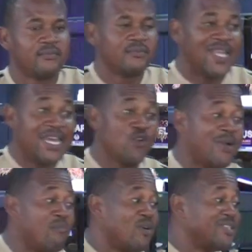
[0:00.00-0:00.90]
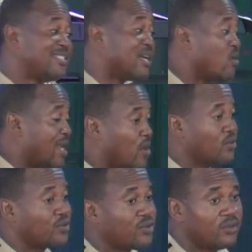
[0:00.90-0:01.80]
Then the woman bought the second
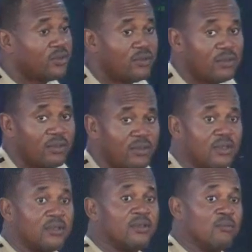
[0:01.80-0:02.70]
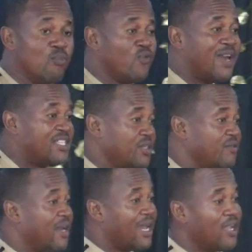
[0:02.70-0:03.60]
house, moved her
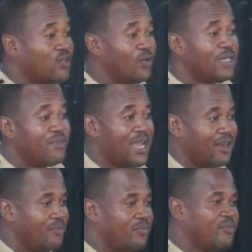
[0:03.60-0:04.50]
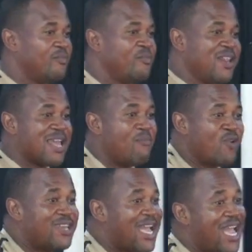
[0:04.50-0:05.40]
children, and told the man, Please, I
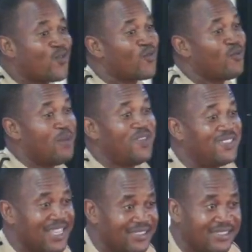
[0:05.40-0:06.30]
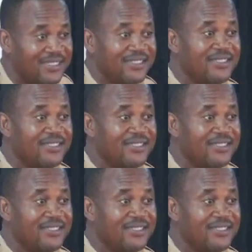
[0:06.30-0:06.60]
bought that house for my business.